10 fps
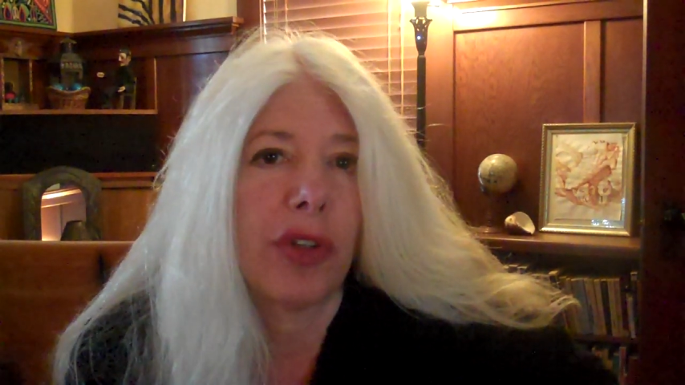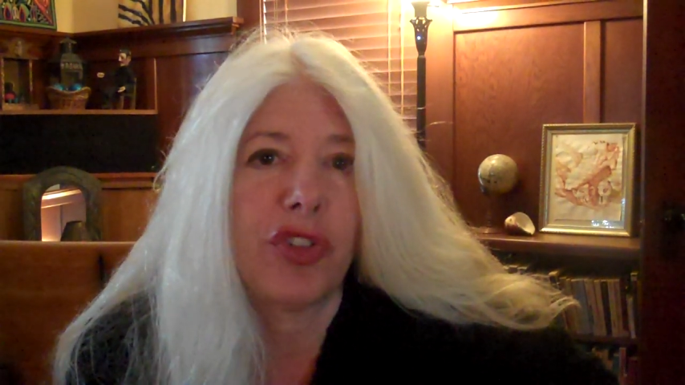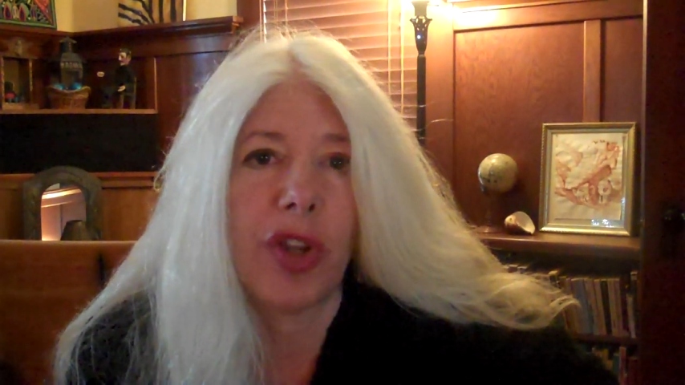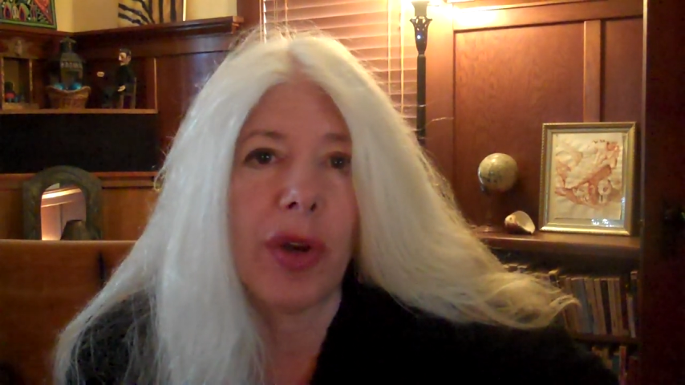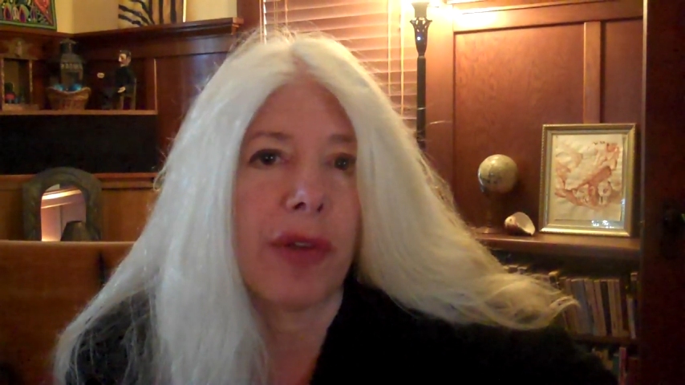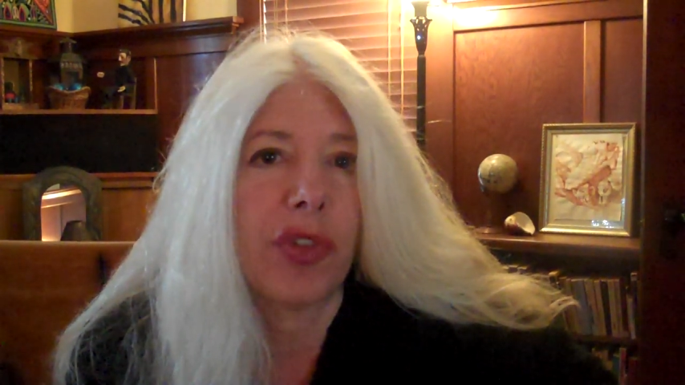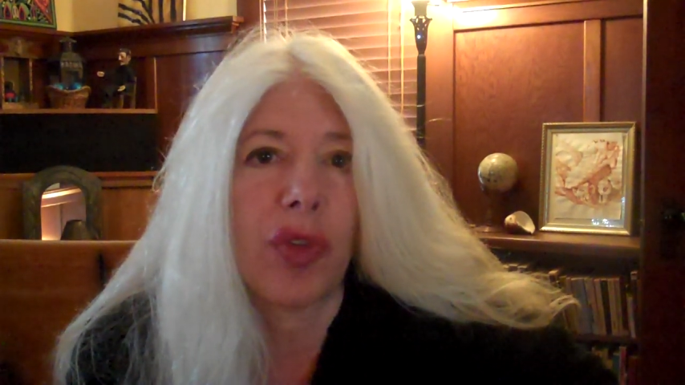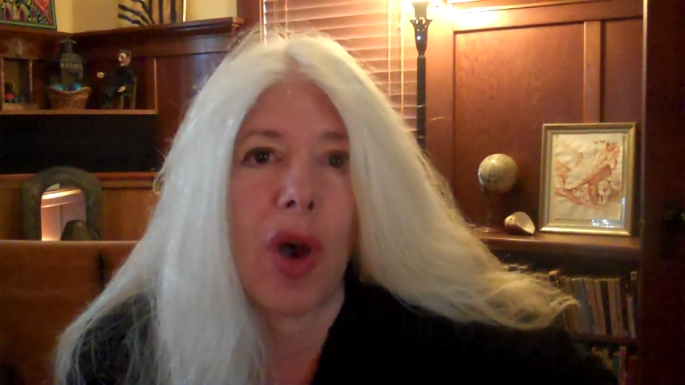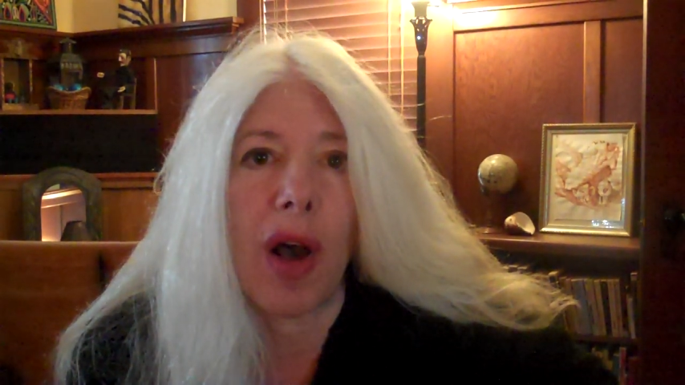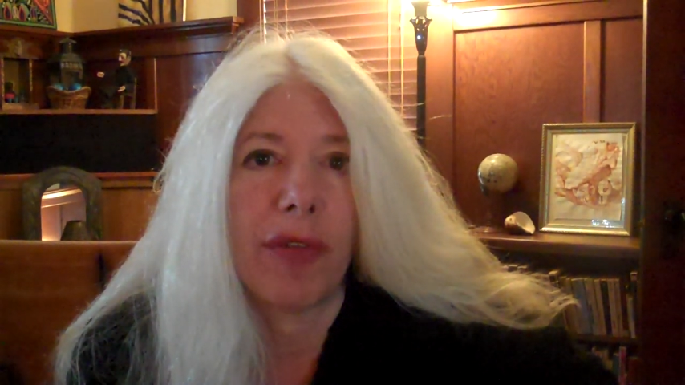
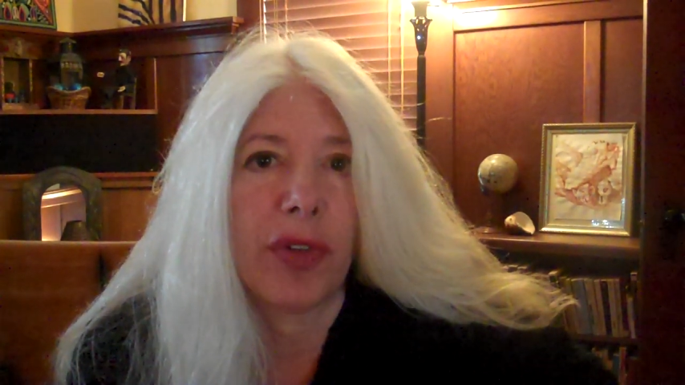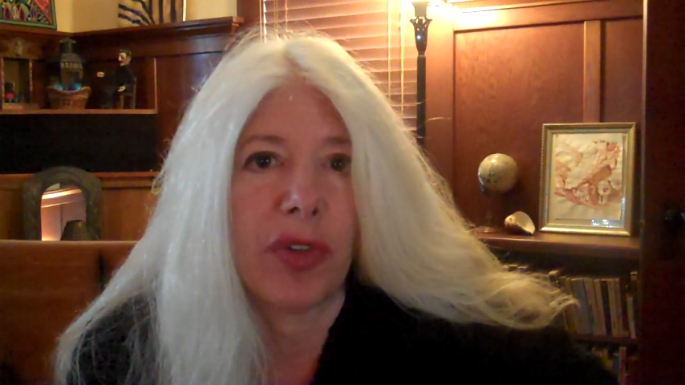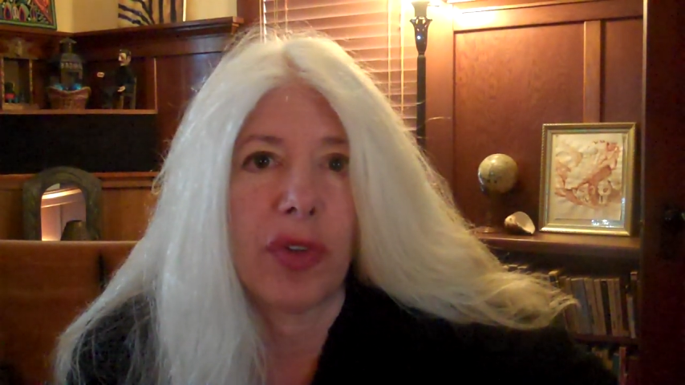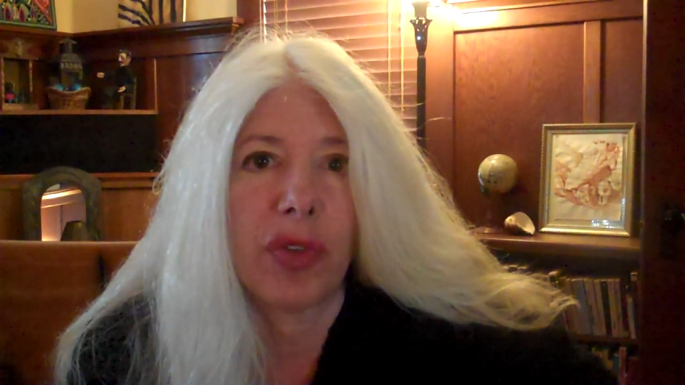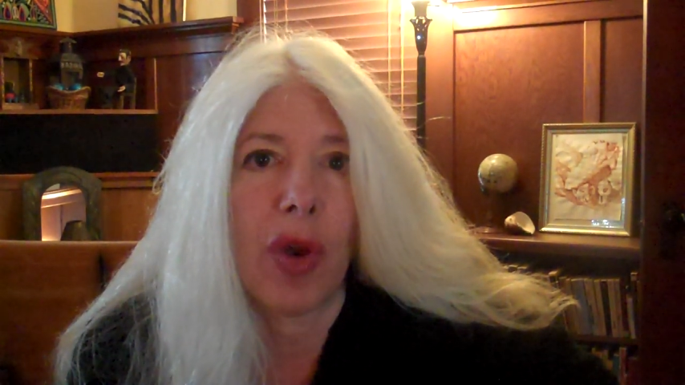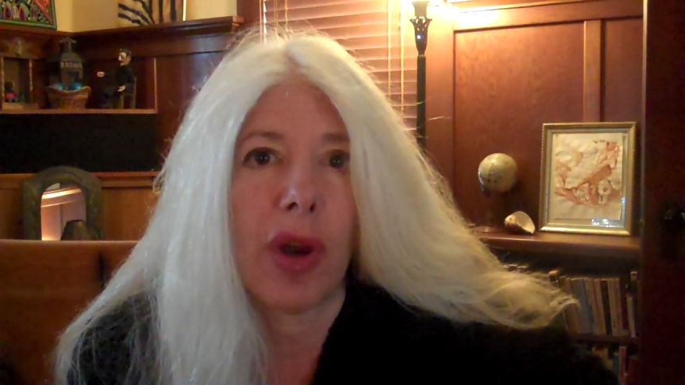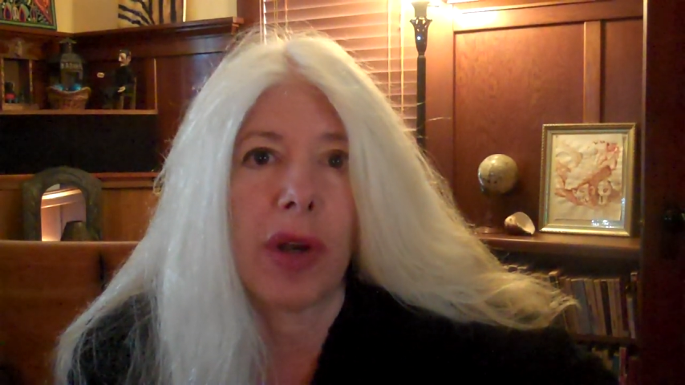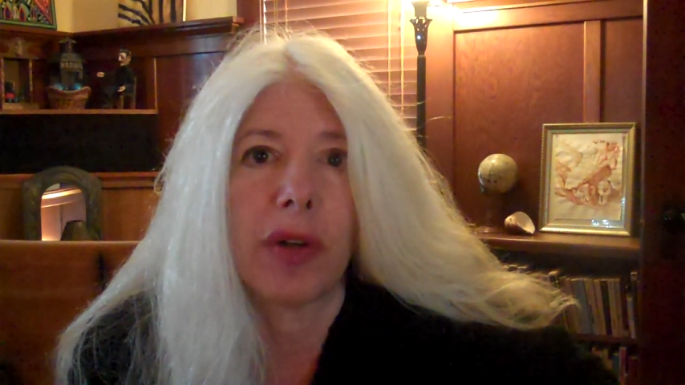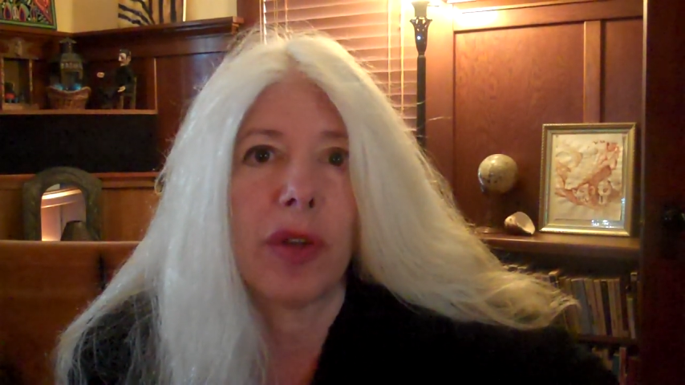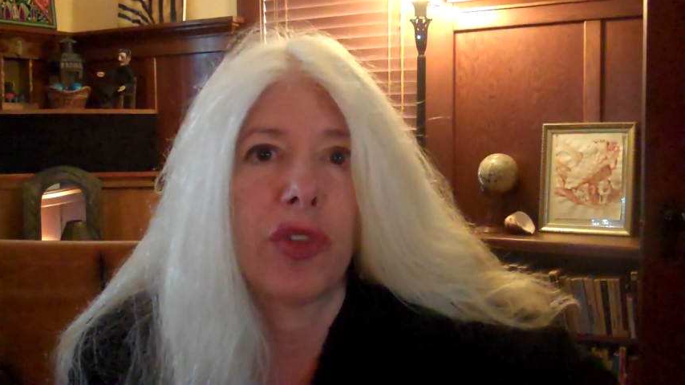sheriff's offices
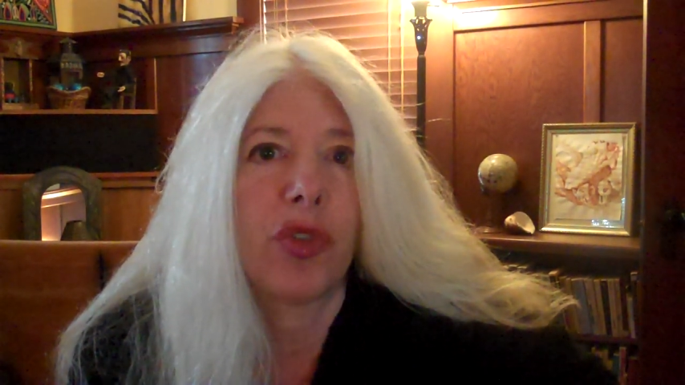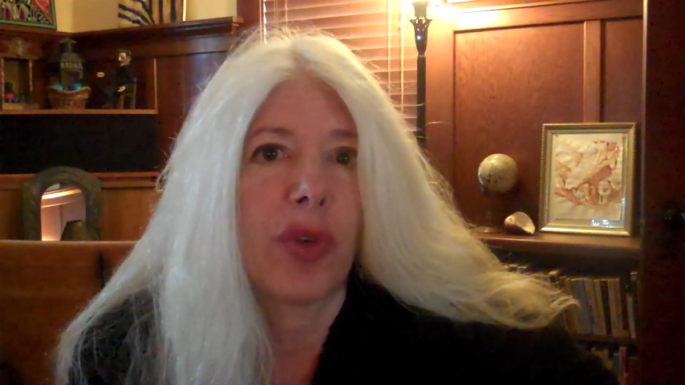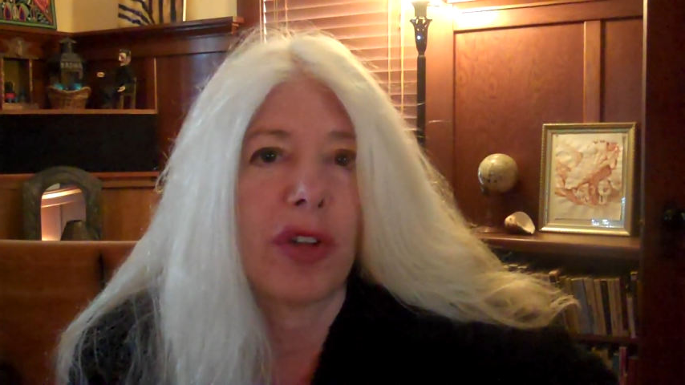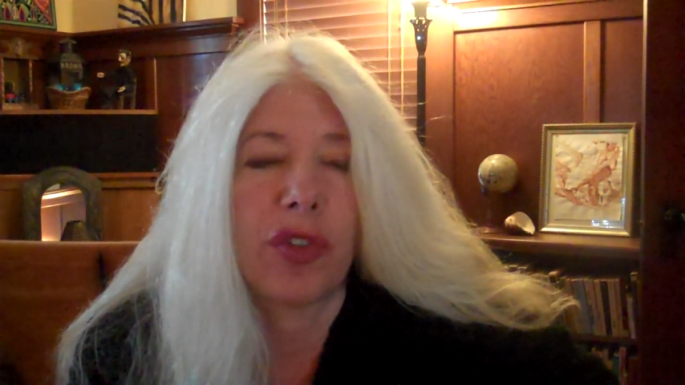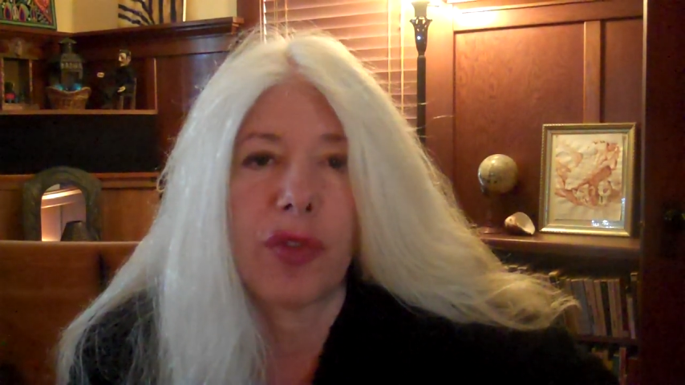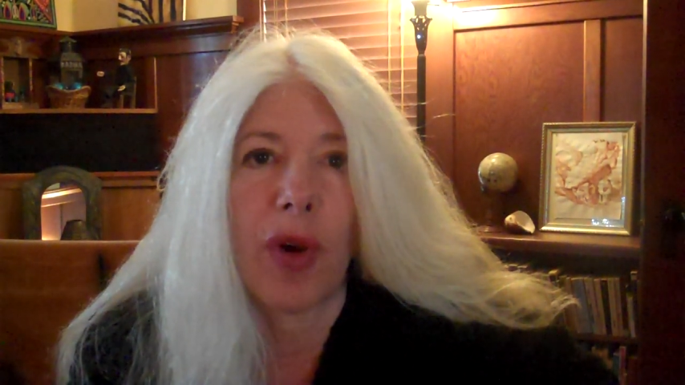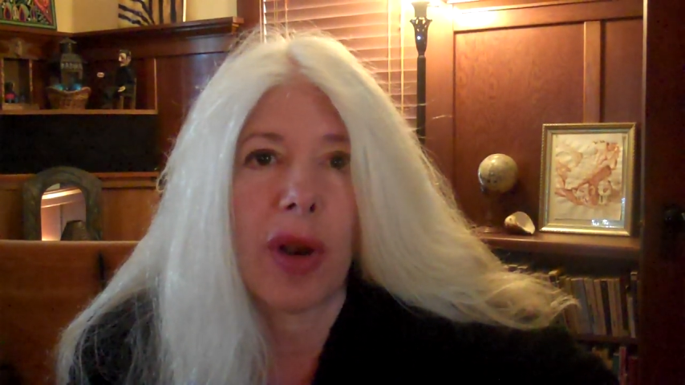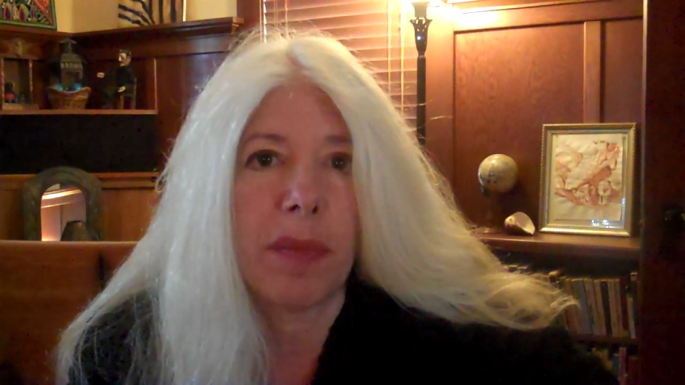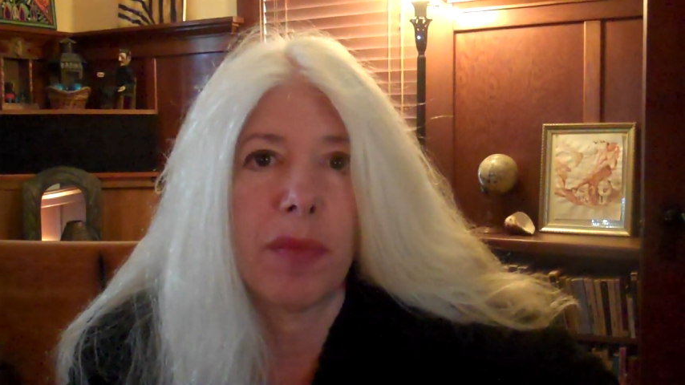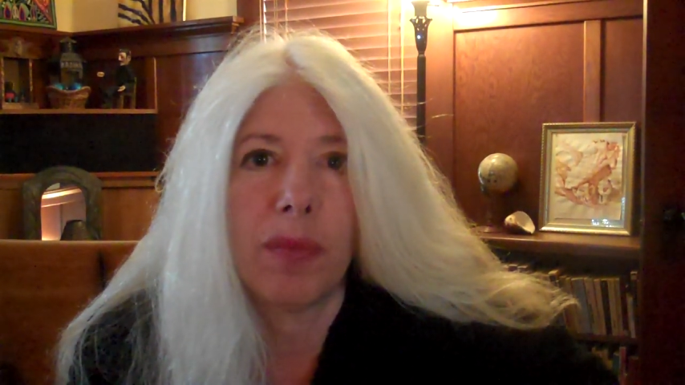are stretched
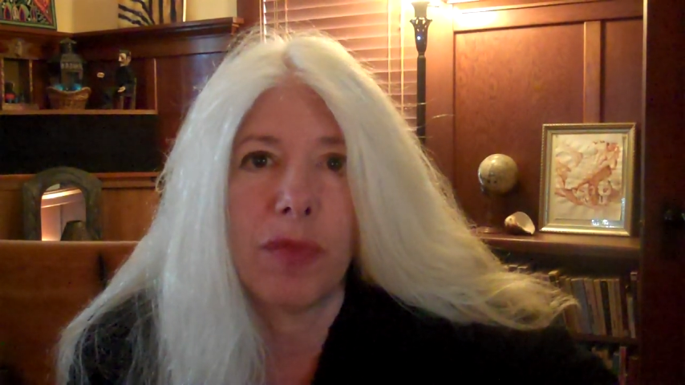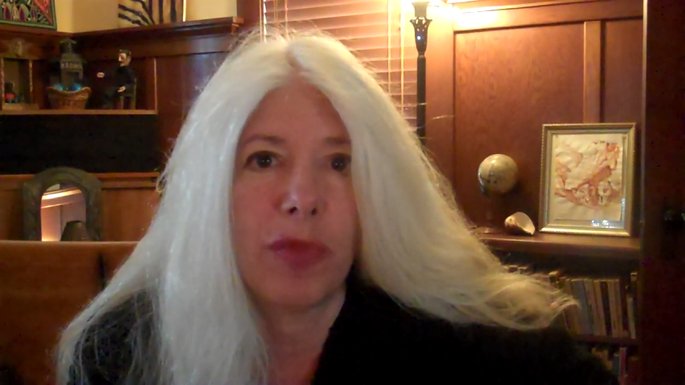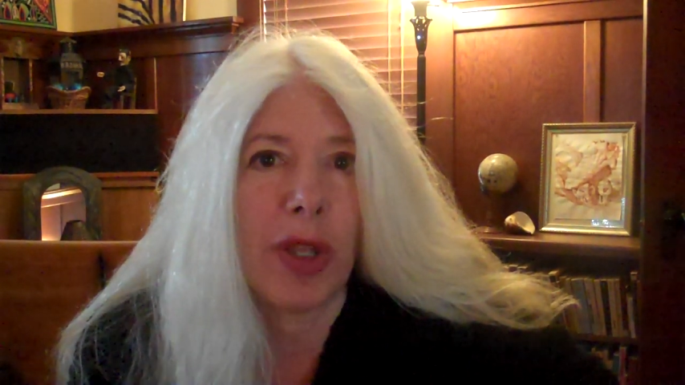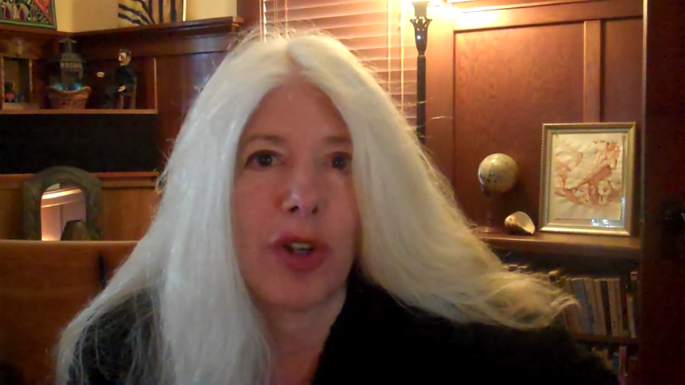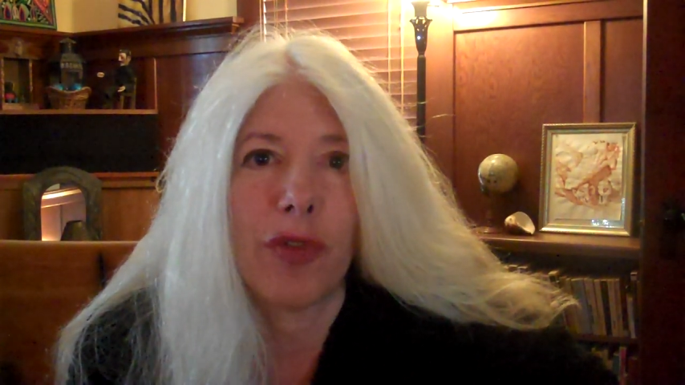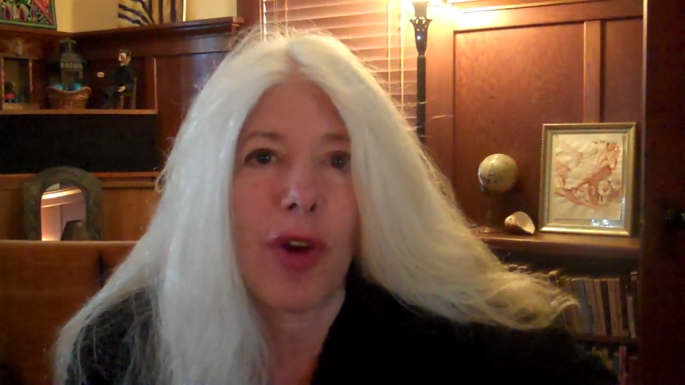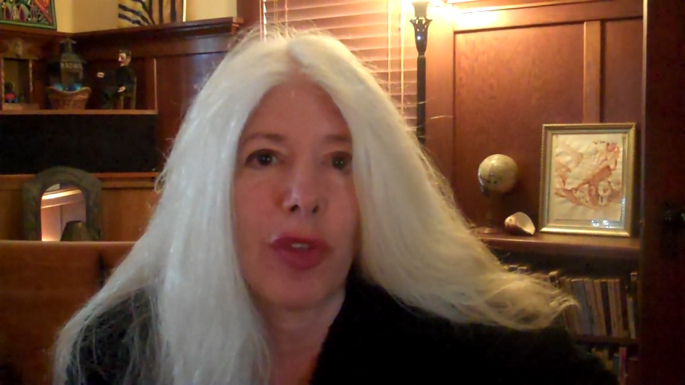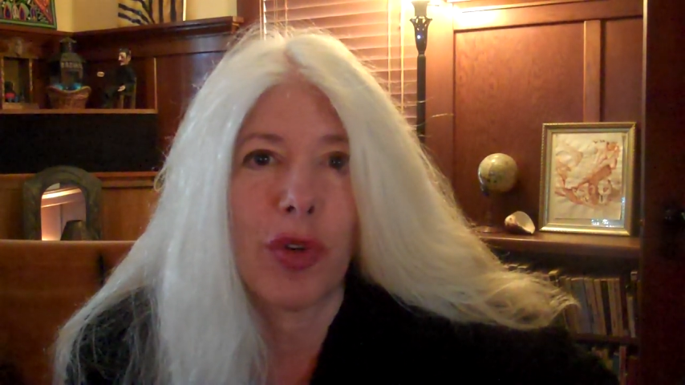farther and